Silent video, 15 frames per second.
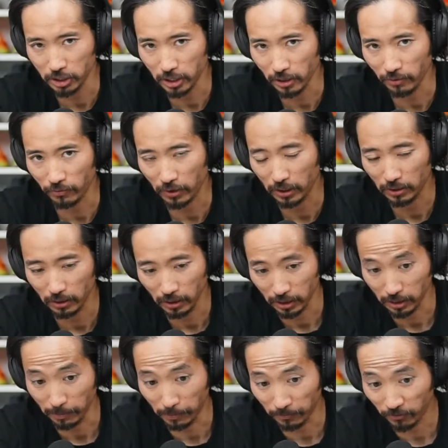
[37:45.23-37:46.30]
toe front,
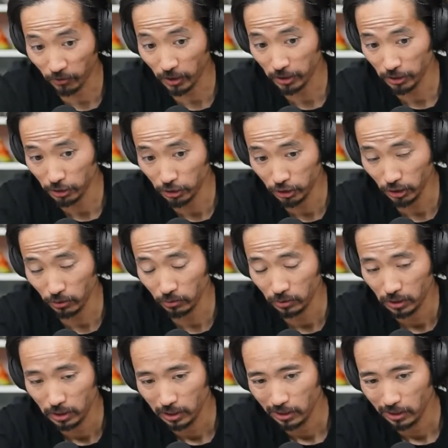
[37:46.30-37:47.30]
like the front of the shoe.